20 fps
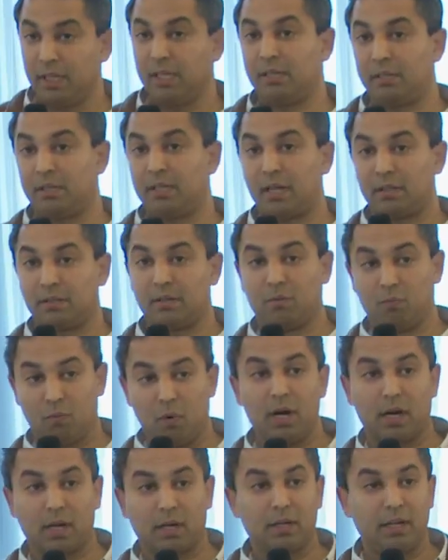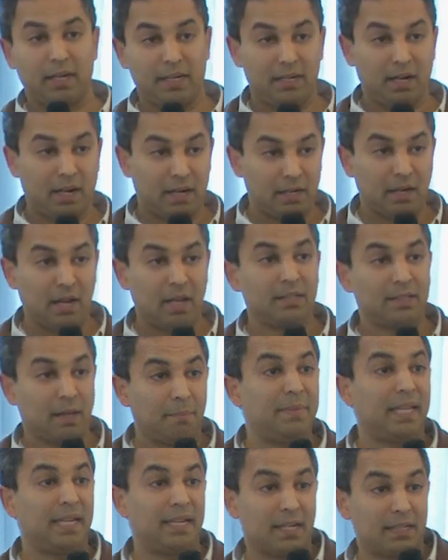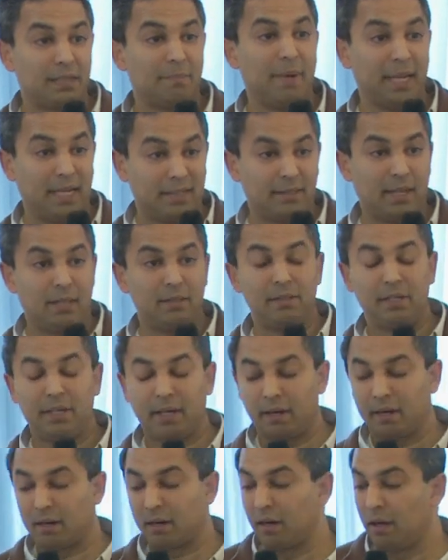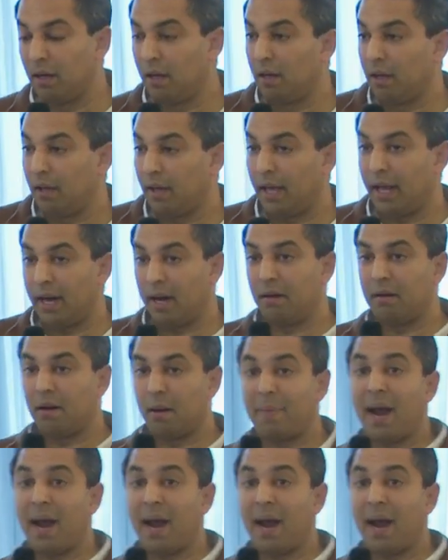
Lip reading: this doesn't work. Something doesn't make sense here. And